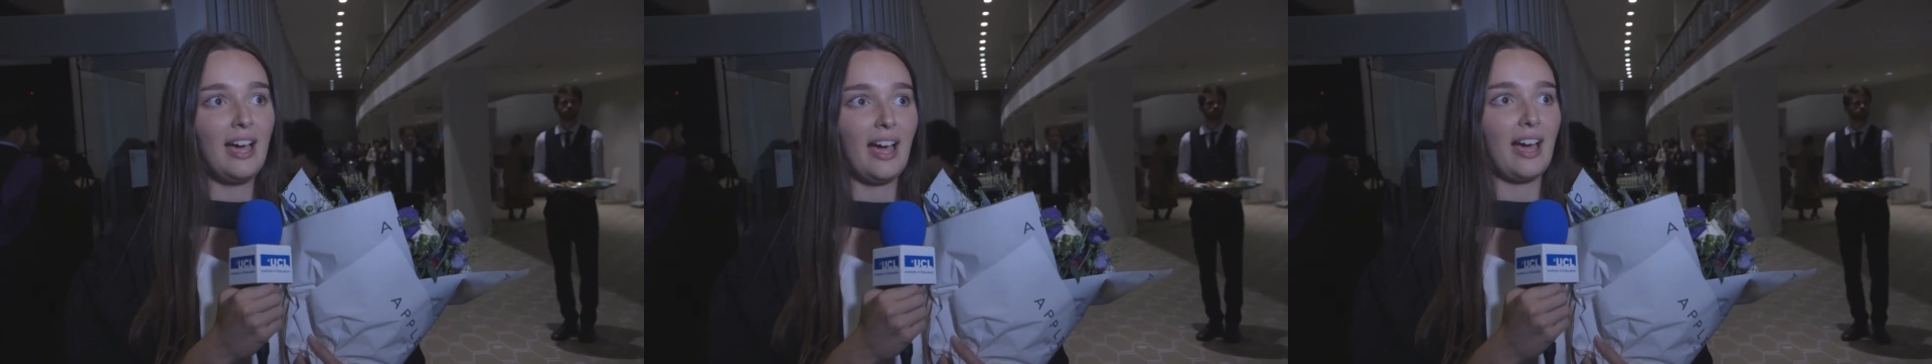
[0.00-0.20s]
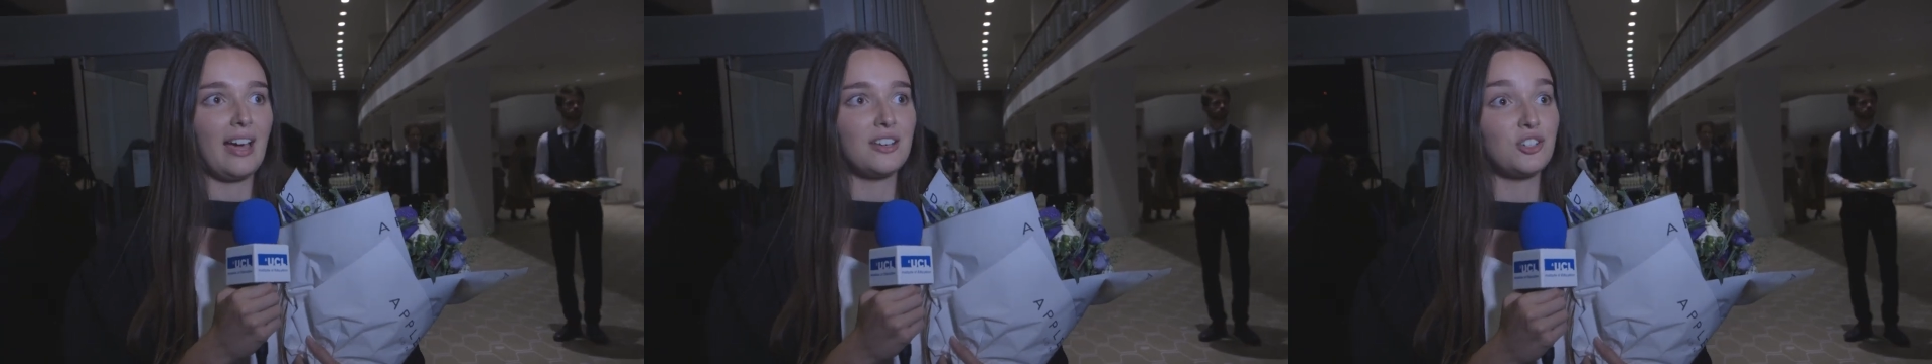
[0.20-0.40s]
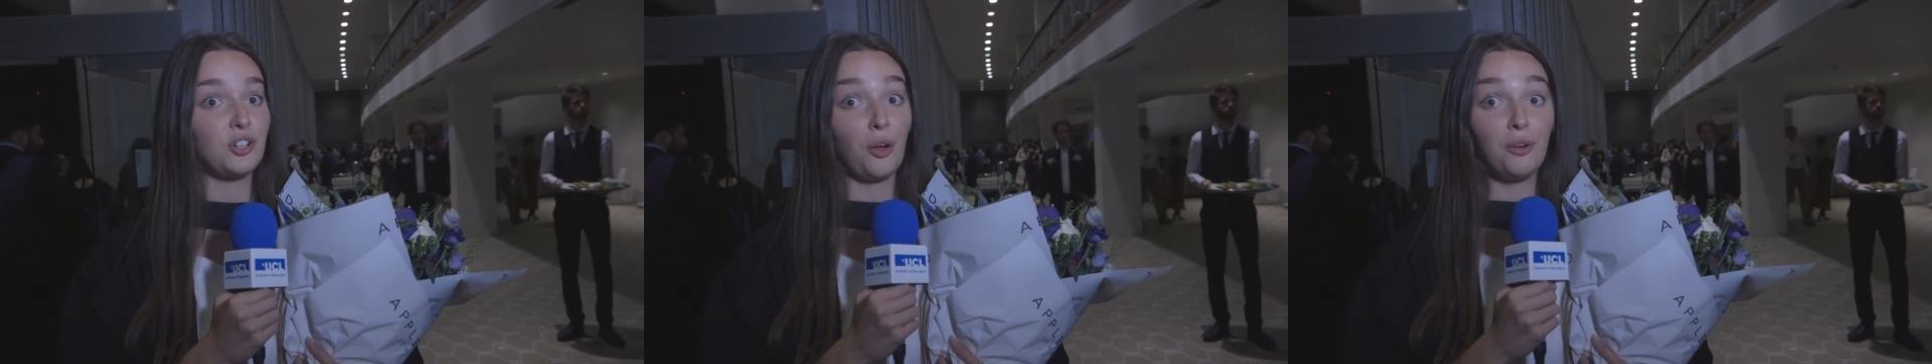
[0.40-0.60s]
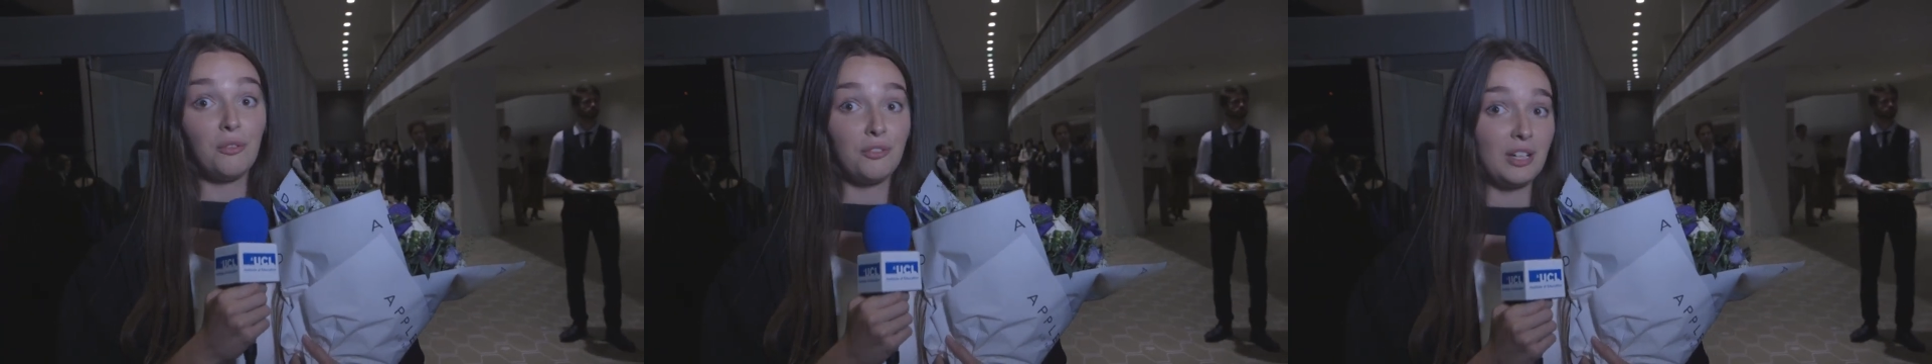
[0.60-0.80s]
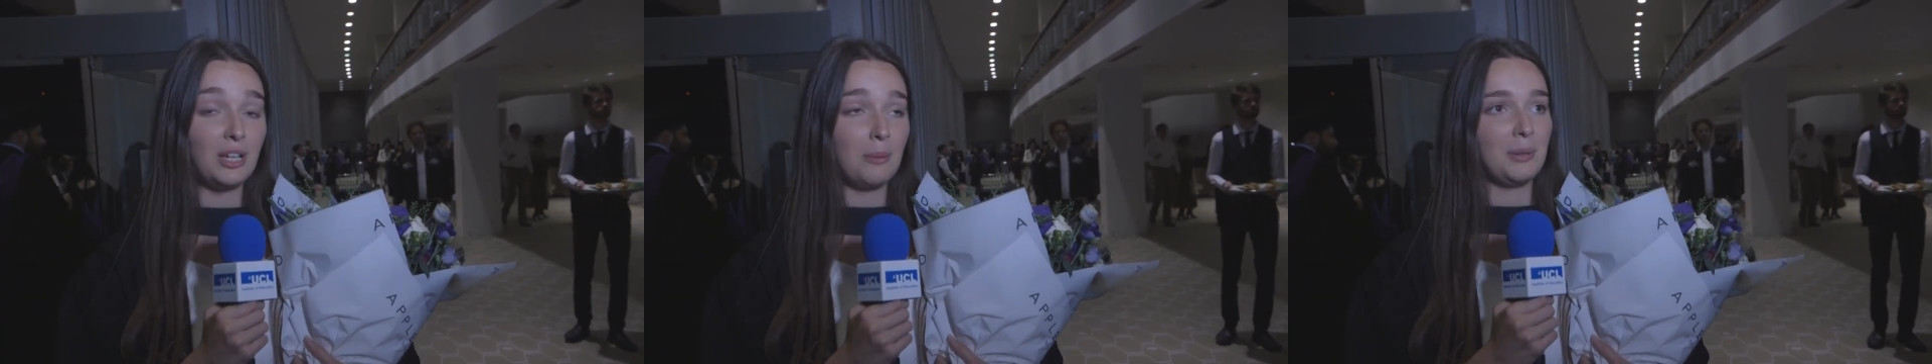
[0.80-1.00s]
and
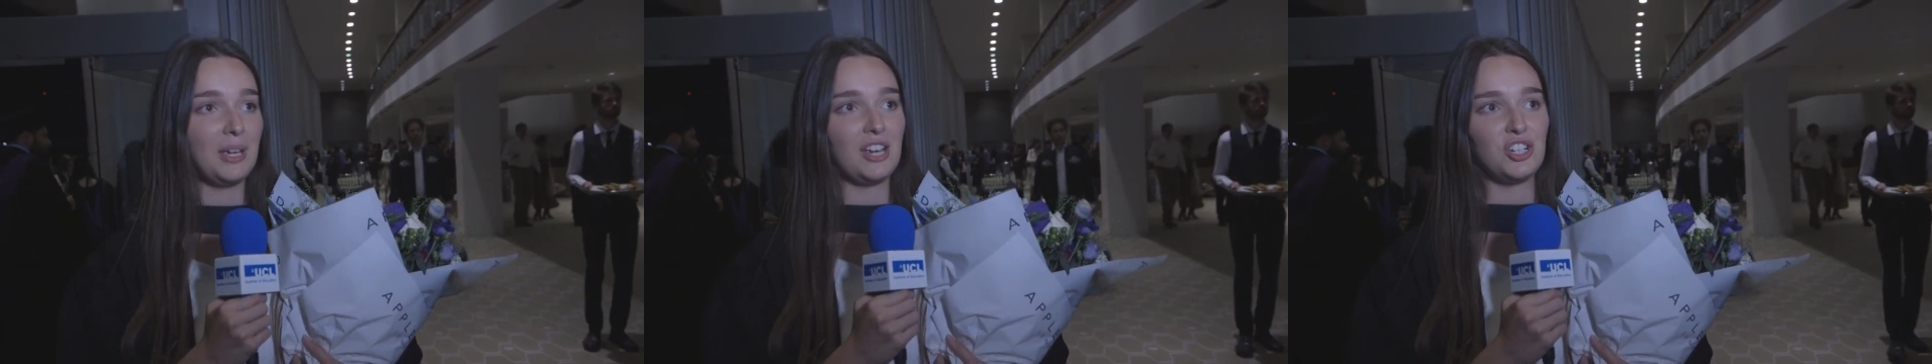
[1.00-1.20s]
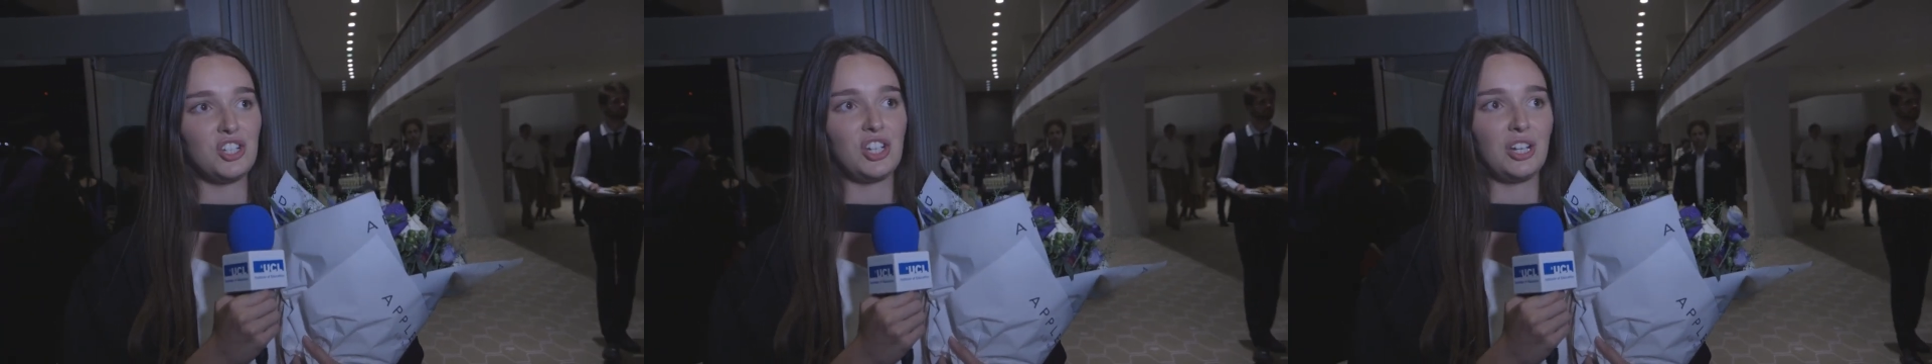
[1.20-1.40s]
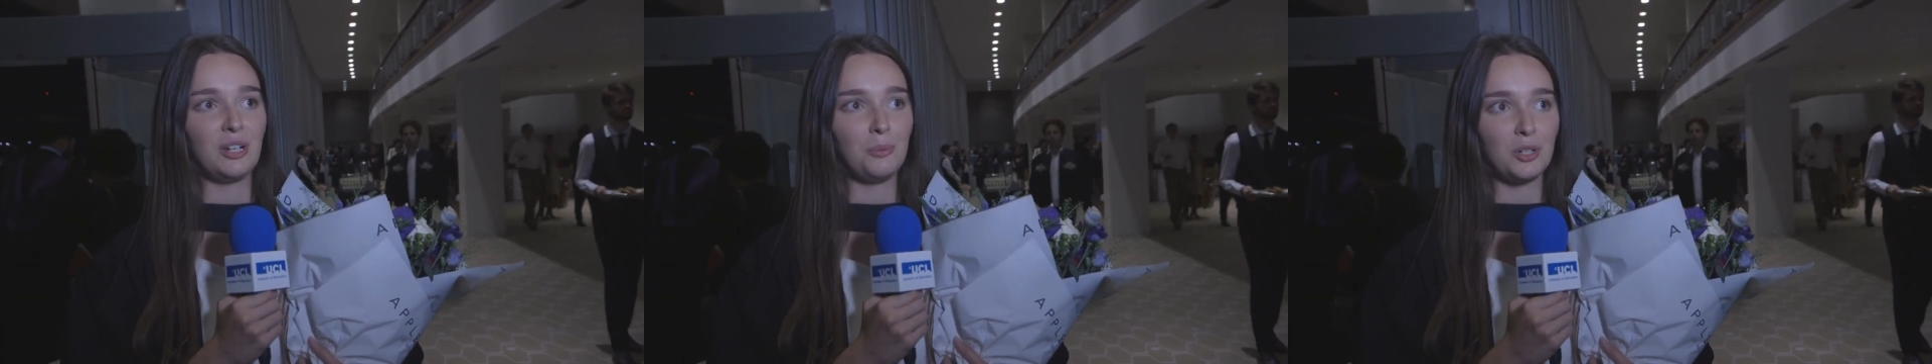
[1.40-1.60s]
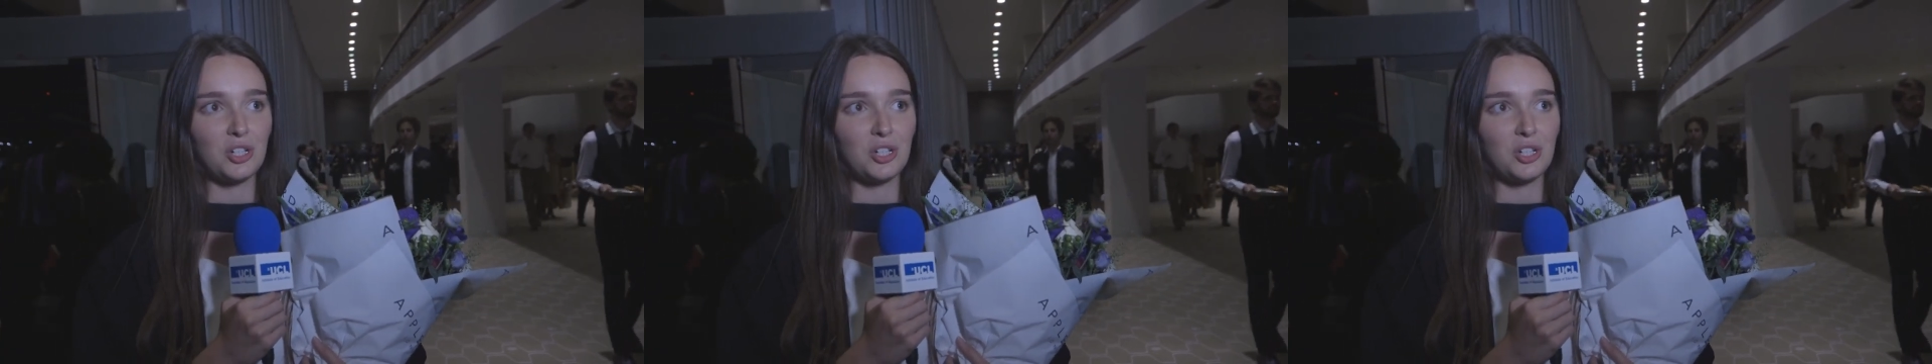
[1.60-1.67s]
hopefully a PhD,